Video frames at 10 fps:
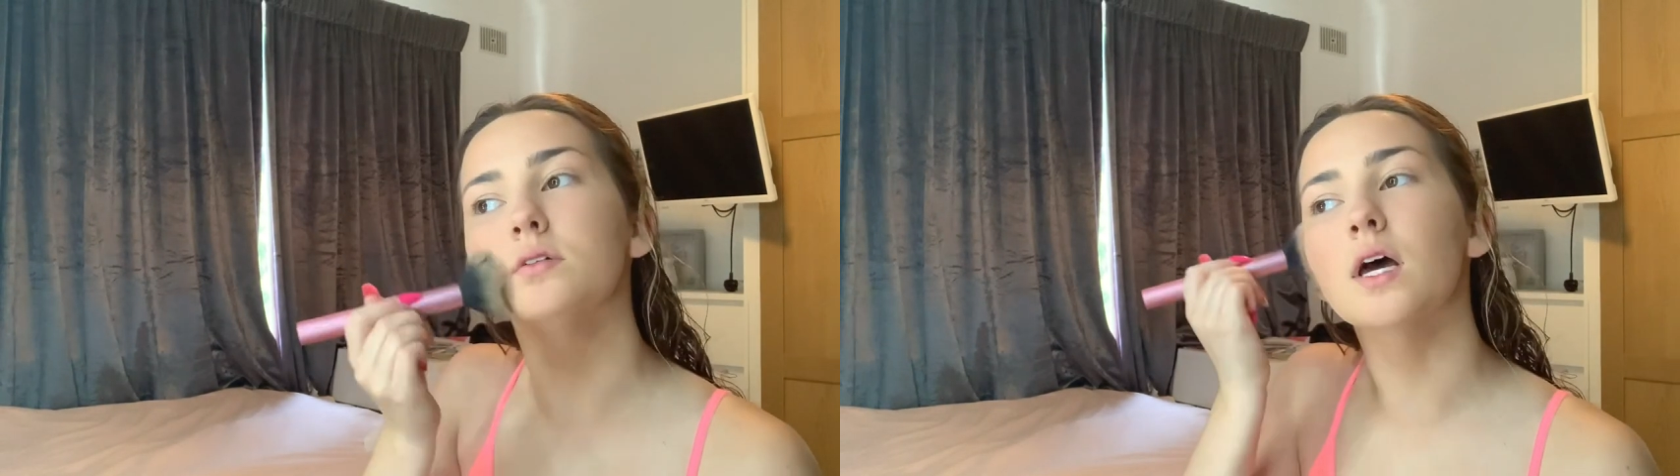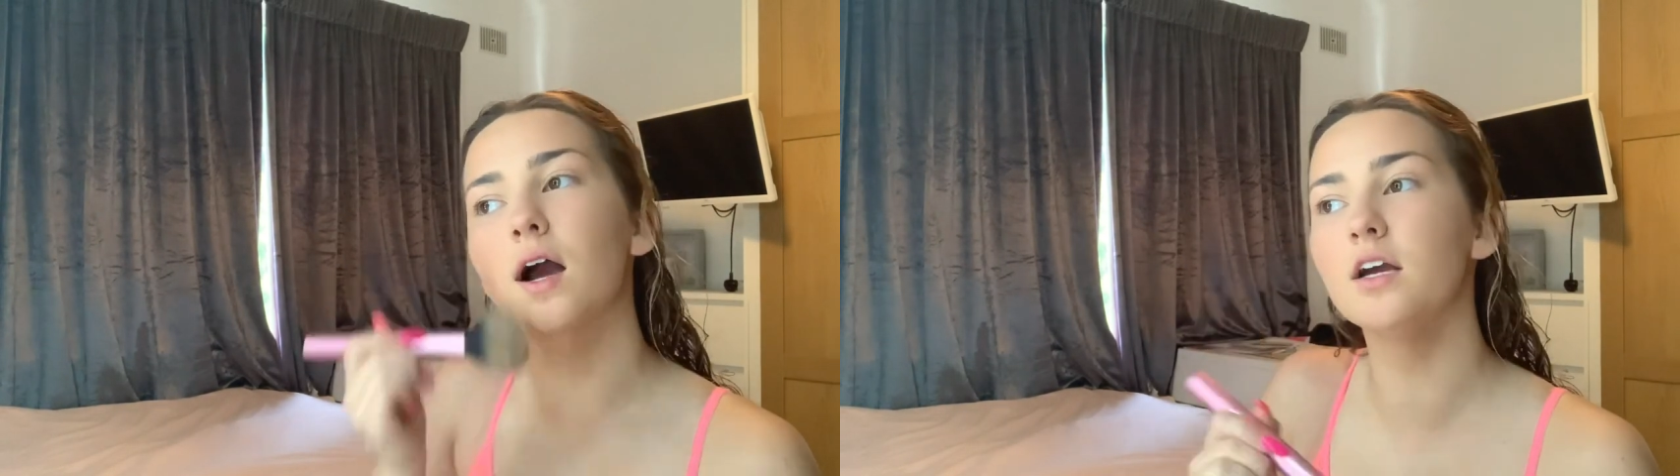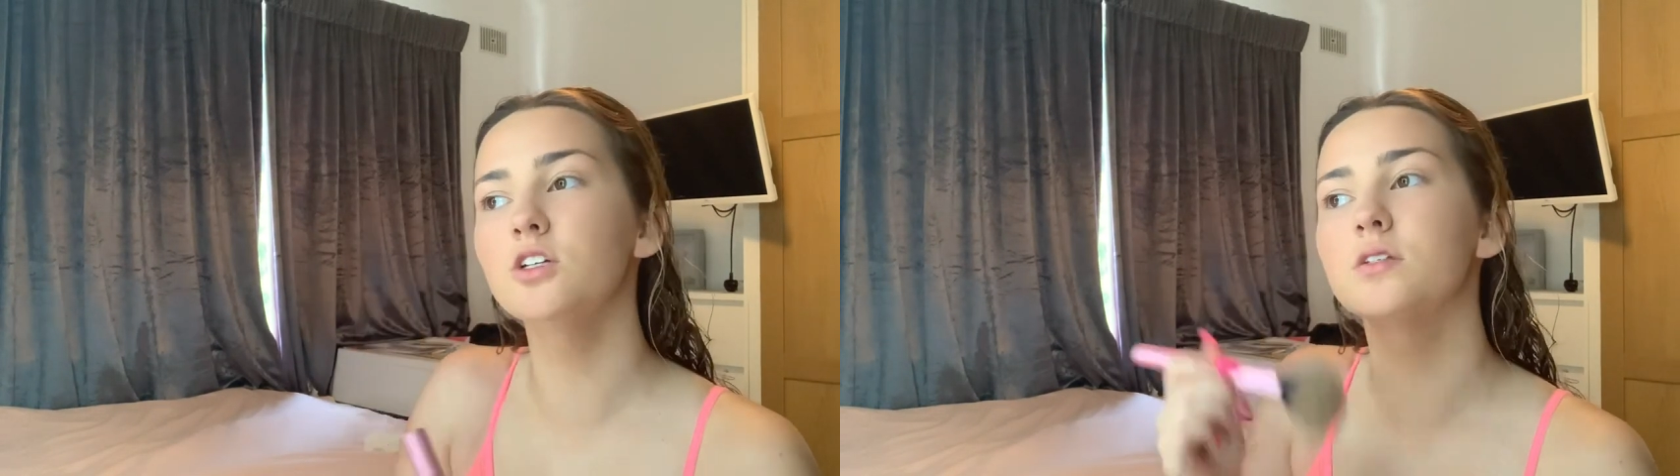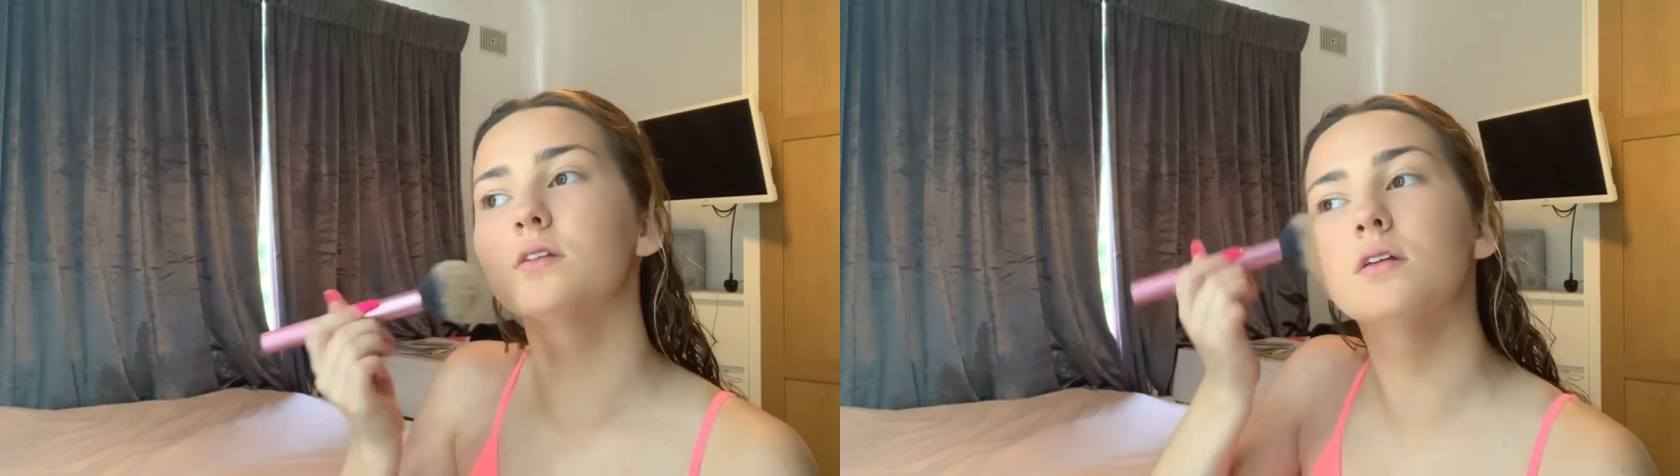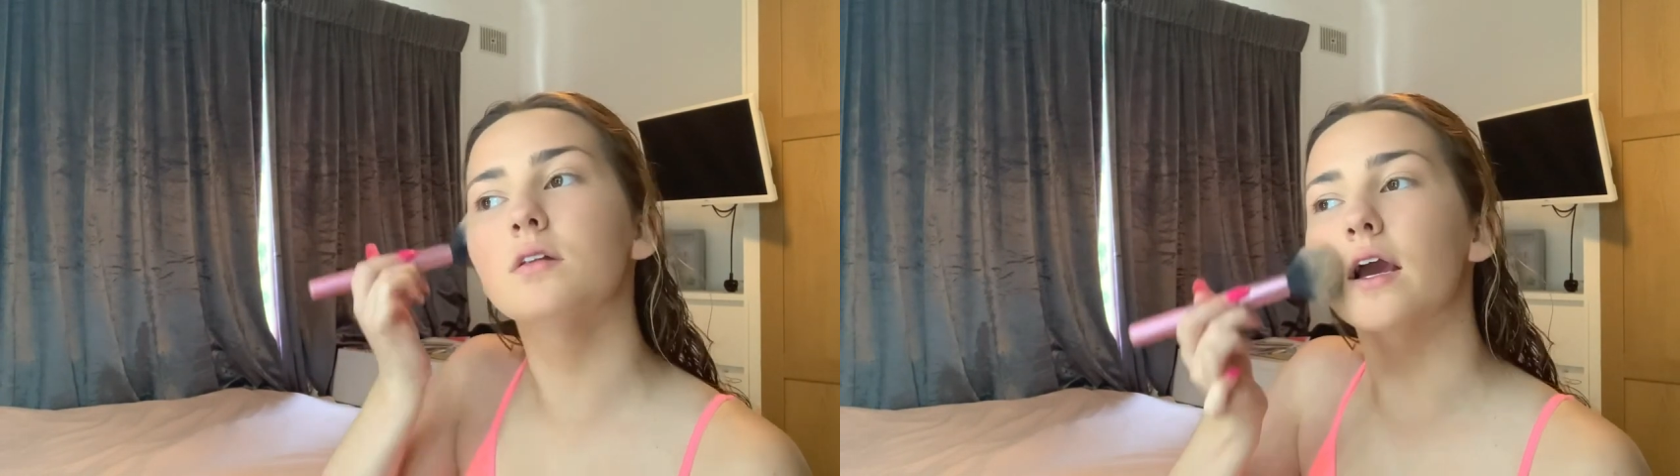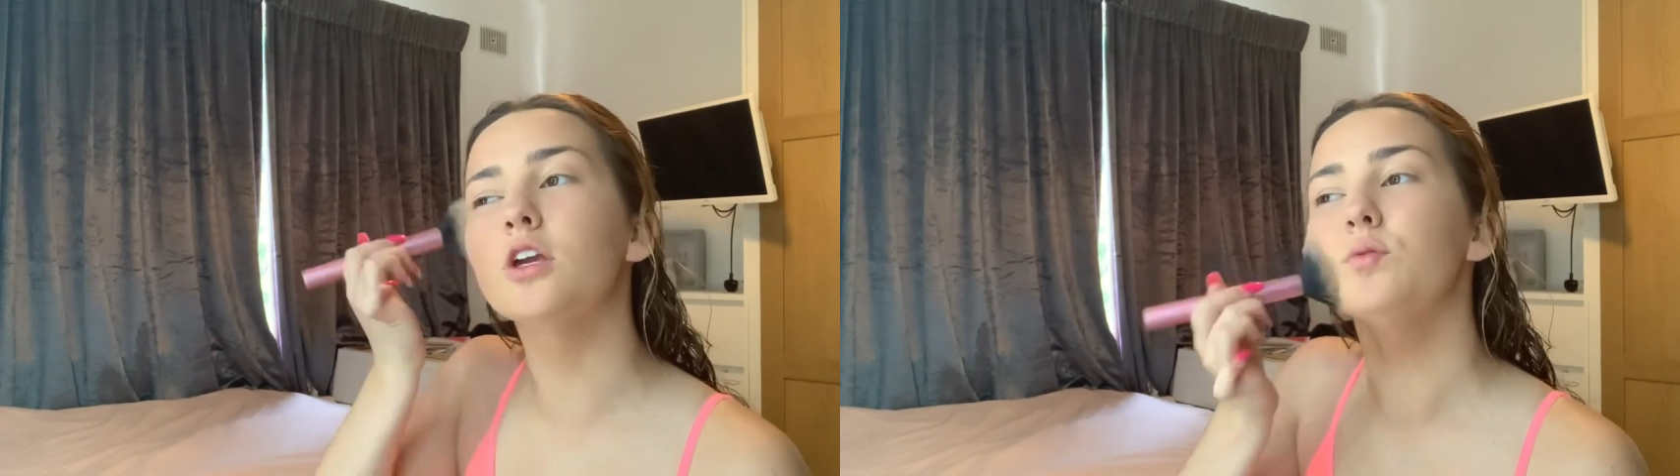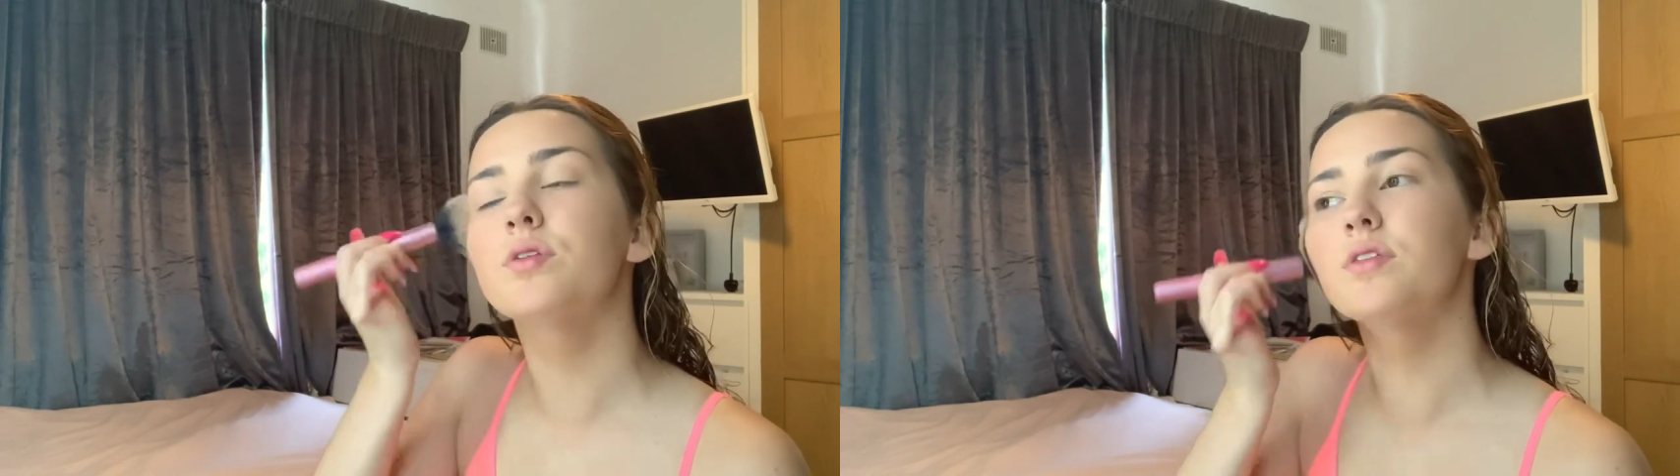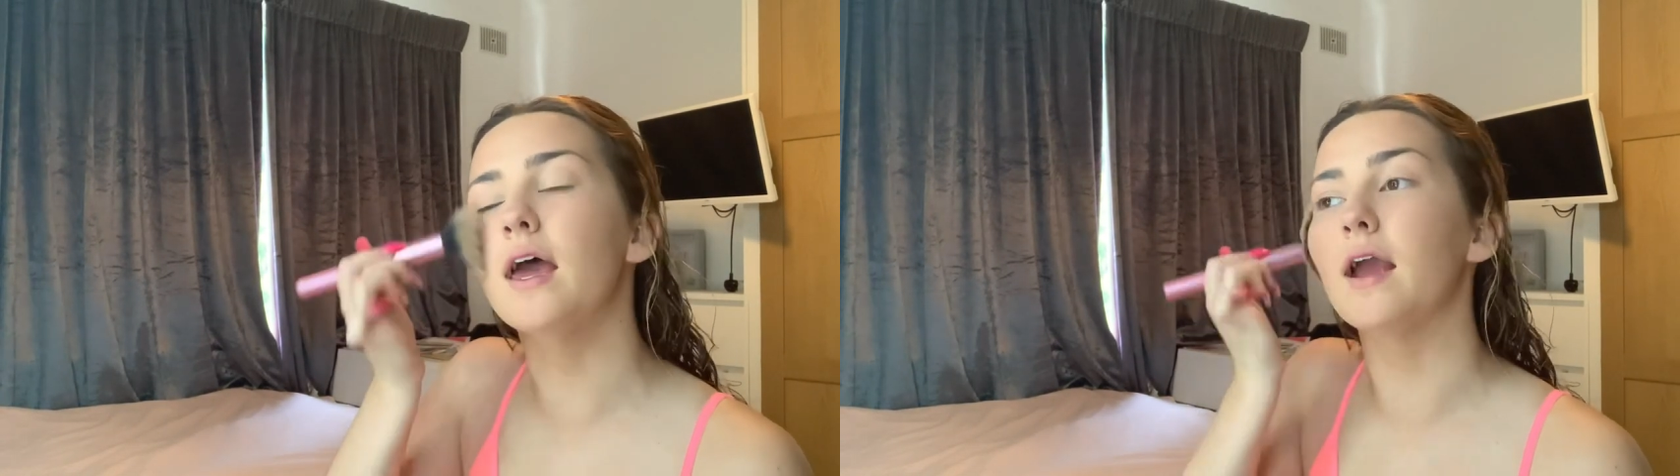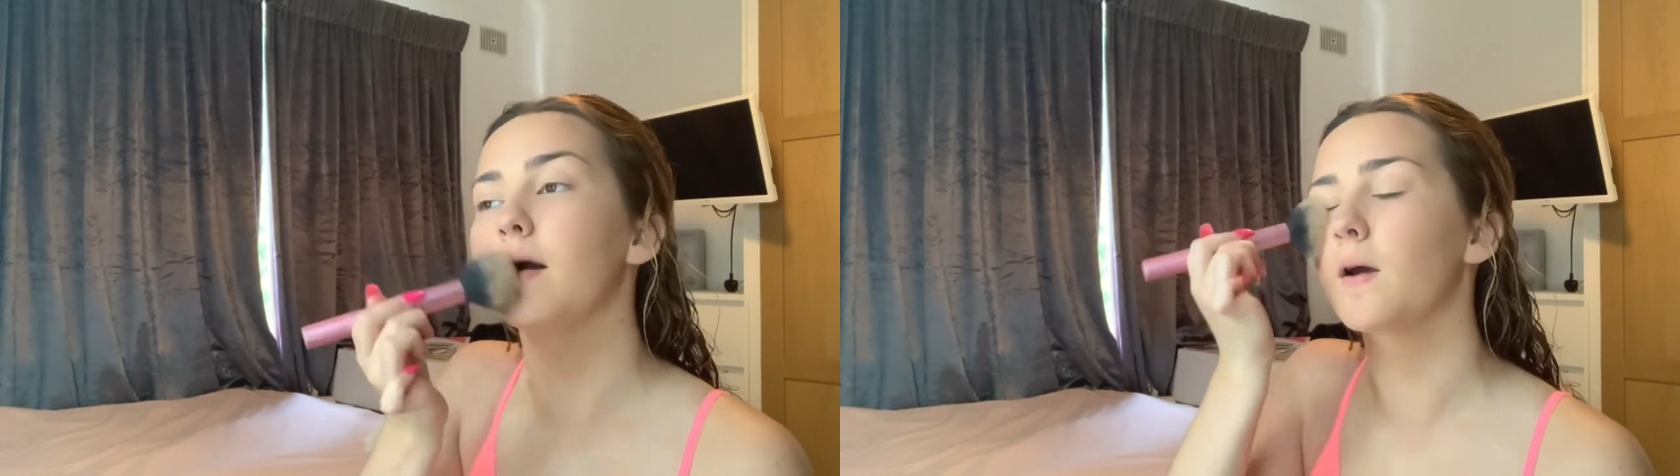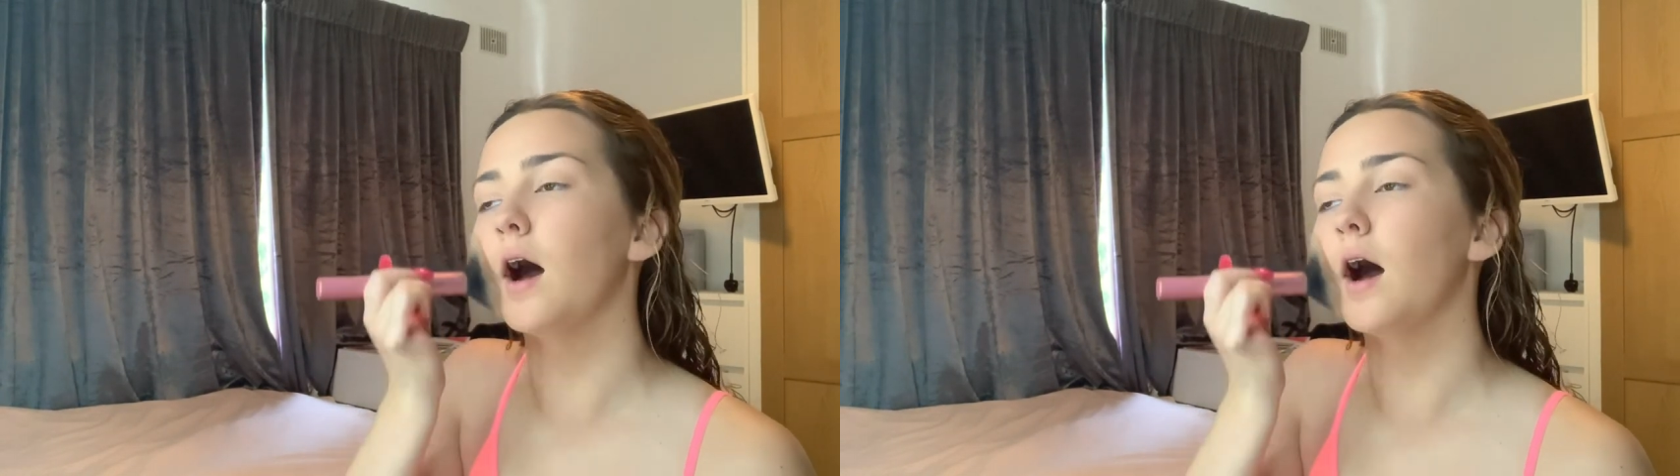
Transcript: Like I just, like you'd think